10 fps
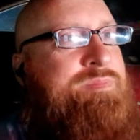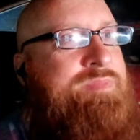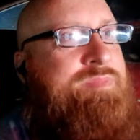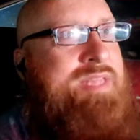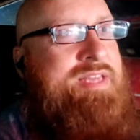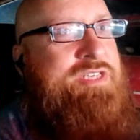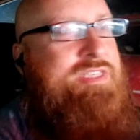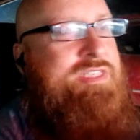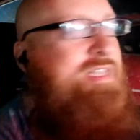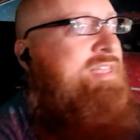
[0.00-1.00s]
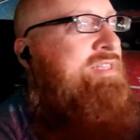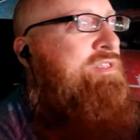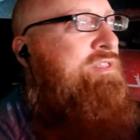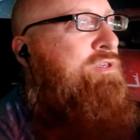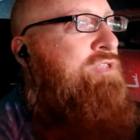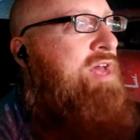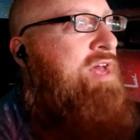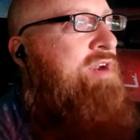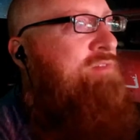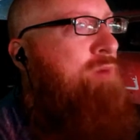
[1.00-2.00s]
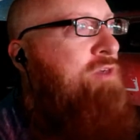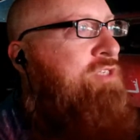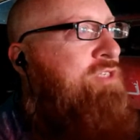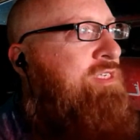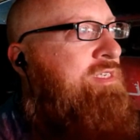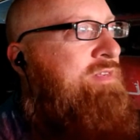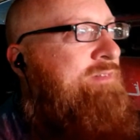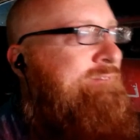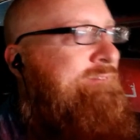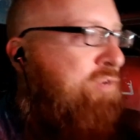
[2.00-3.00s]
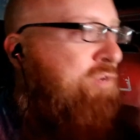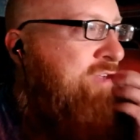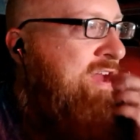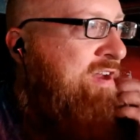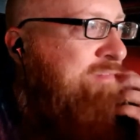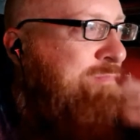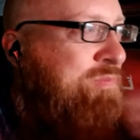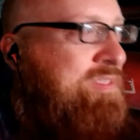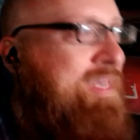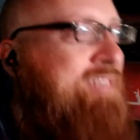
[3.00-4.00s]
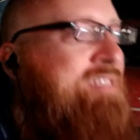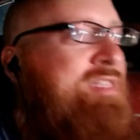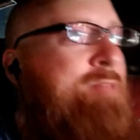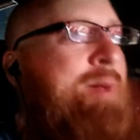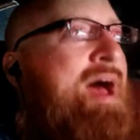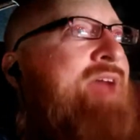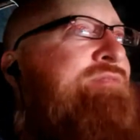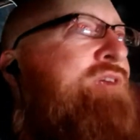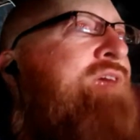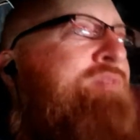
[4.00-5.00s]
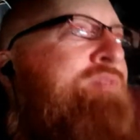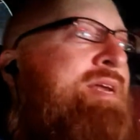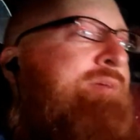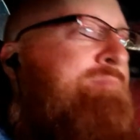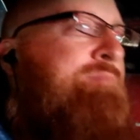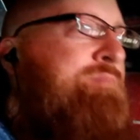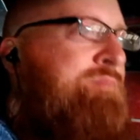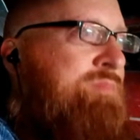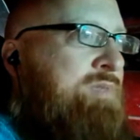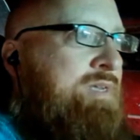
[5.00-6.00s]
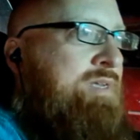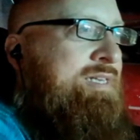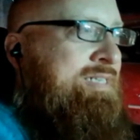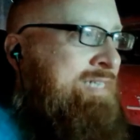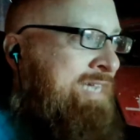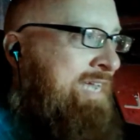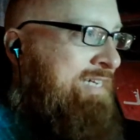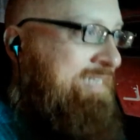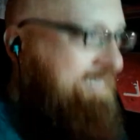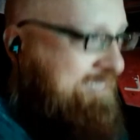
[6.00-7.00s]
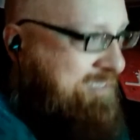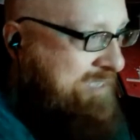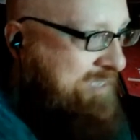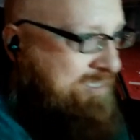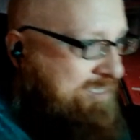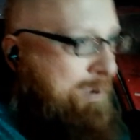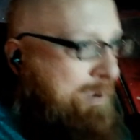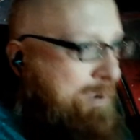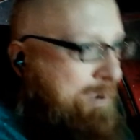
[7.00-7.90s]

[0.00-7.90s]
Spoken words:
There's not enough margin. There's not enough slices of the pie for everybody to get a decent slice of the pie.